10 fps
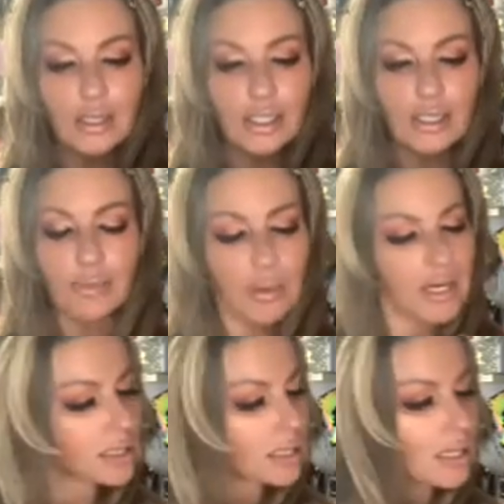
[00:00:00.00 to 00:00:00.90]
Extra
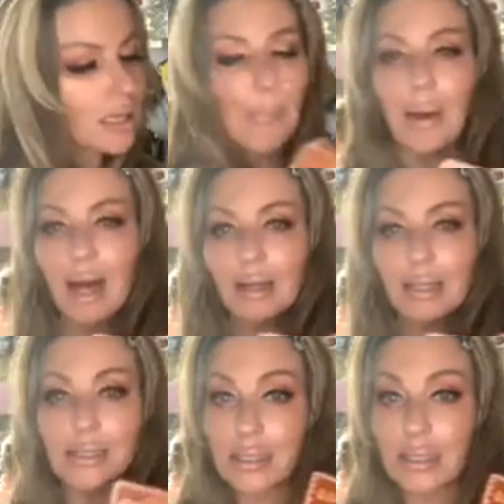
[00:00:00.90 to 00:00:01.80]
Spicy
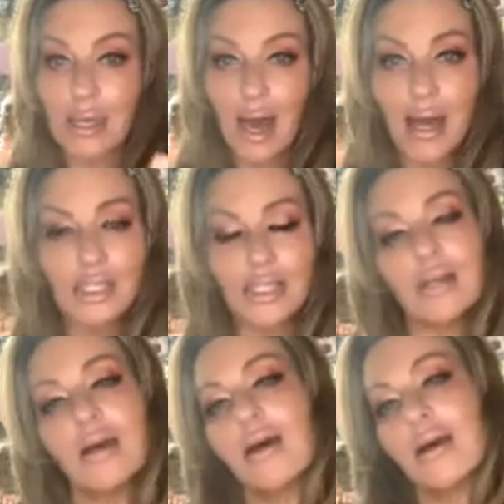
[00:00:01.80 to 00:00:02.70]
palette in action,